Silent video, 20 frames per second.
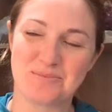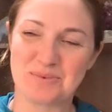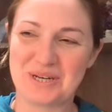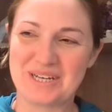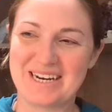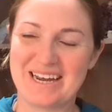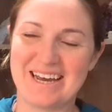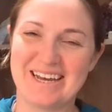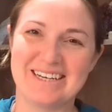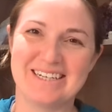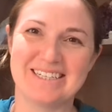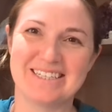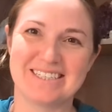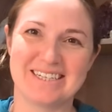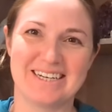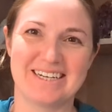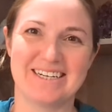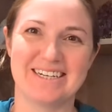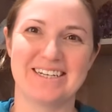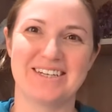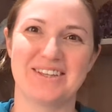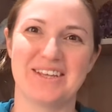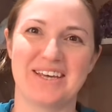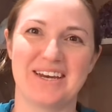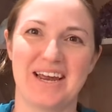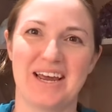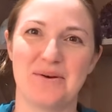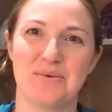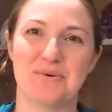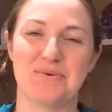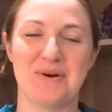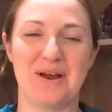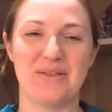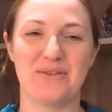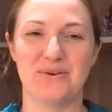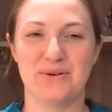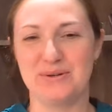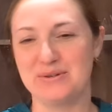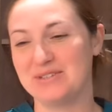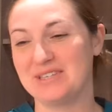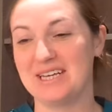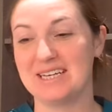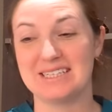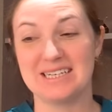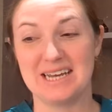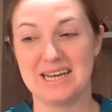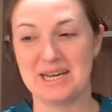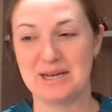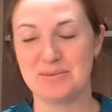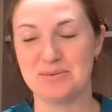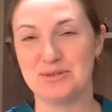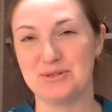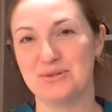but I decided that I would rather use that time